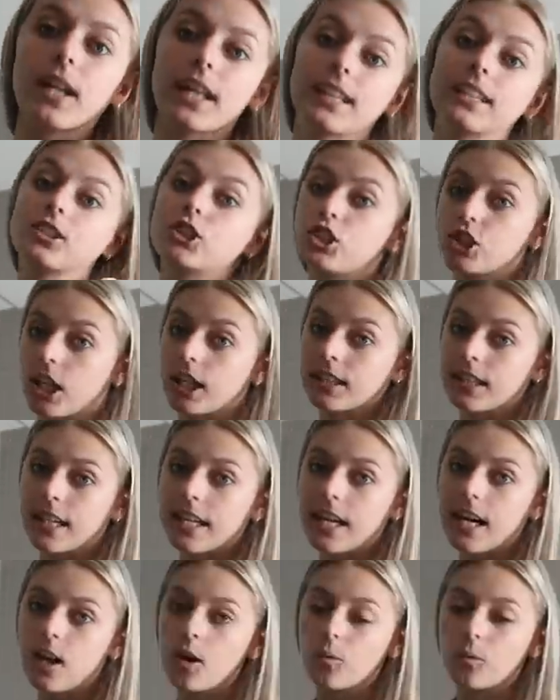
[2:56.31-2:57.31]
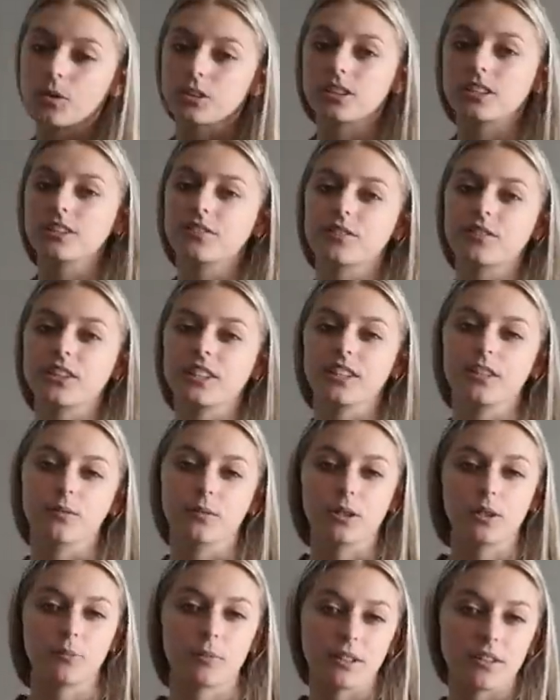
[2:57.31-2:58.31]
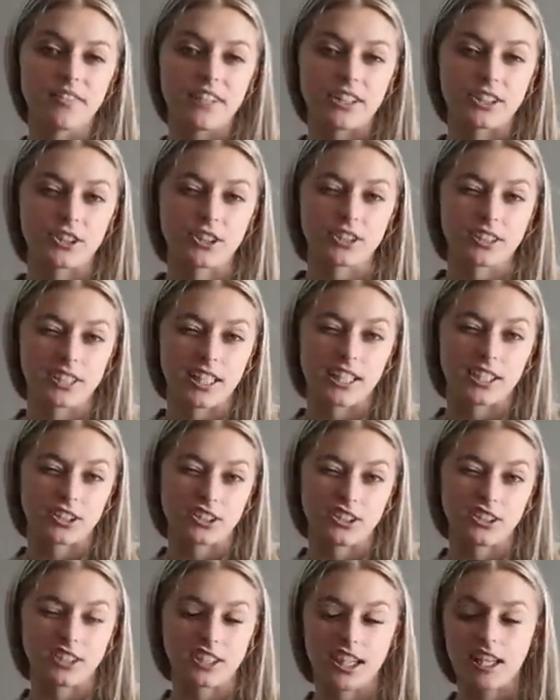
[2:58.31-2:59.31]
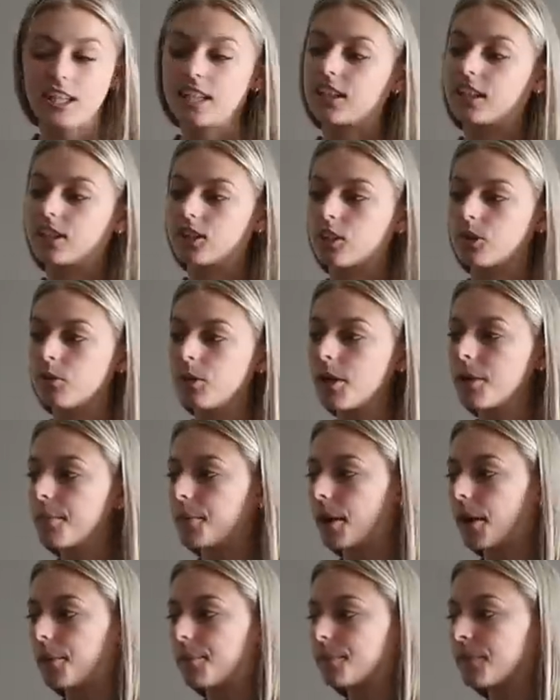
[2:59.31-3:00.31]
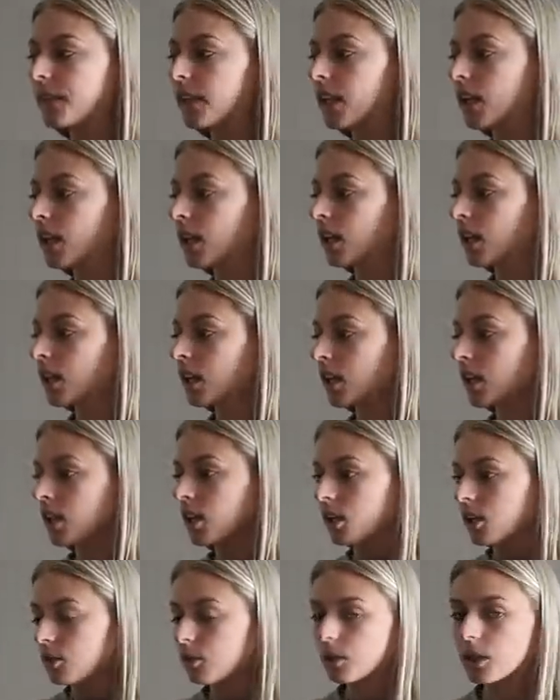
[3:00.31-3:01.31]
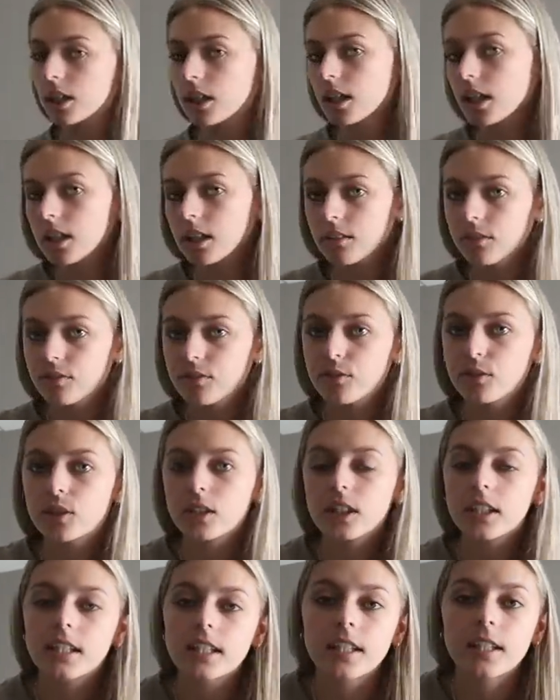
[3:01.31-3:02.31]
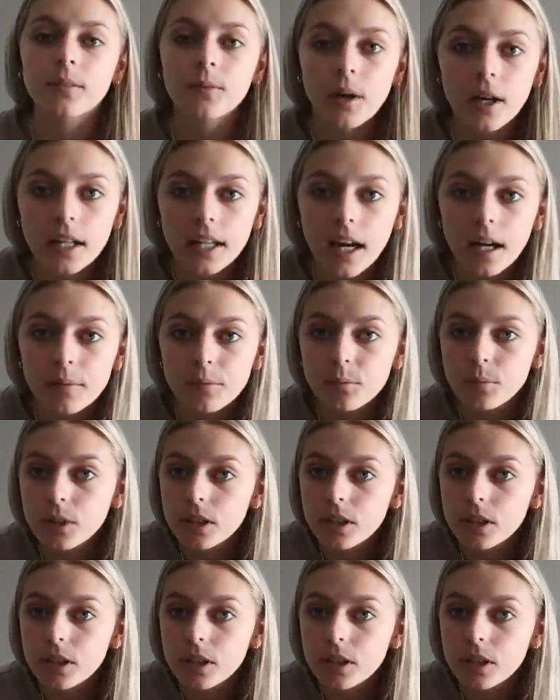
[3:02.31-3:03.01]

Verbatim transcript: want to at least check that out. We'll see if we want to be adventurous and actually skate in a little bit, but we're gonna fully get ready. I